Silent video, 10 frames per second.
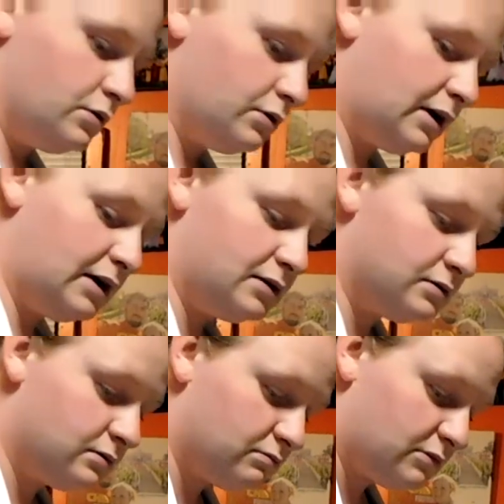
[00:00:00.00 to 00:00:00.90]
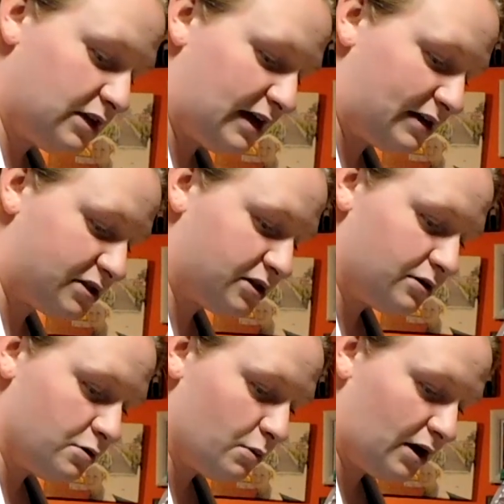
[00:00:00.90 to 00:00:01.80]
Okay, yeah, so
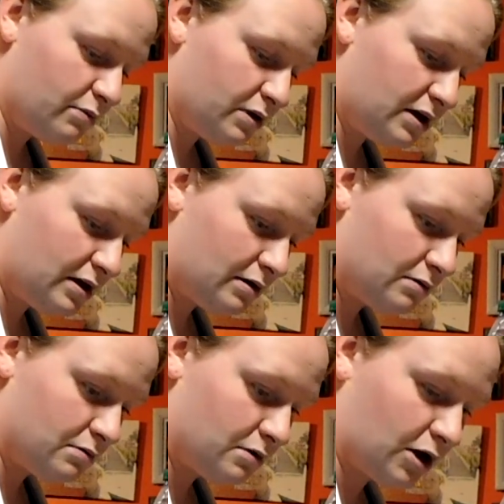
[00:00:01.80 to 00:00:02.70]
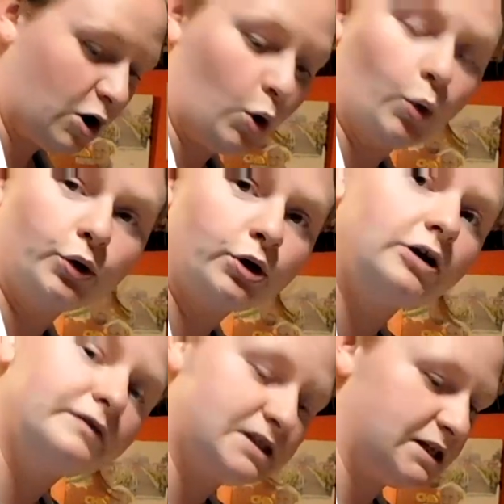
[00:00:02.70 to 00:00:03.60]
there might be a 1/4
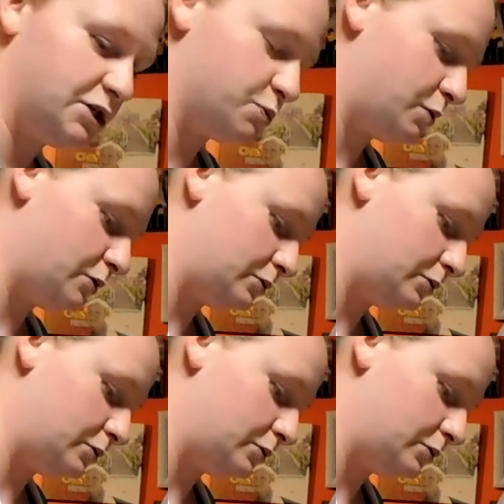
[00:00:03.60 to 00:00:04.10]
of a teaspoon.